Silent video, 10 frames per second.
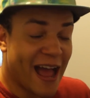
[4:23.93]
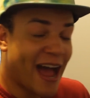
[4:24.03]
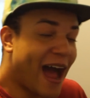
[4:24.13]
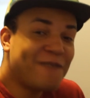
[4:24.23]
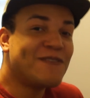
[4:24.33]

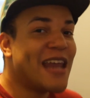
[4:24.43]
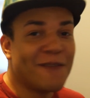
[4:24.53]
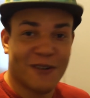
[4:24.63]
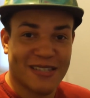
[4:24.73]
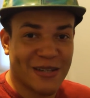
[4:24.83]
I've
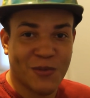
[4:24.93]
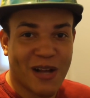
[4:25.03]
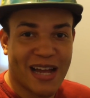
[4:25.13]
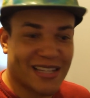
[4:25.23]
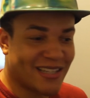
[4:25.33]
never seen
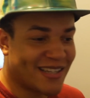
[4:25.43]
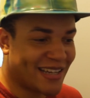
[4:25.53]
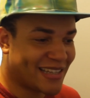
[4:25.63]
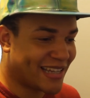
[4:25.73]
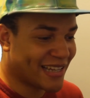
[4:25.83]
Wakanda look like that.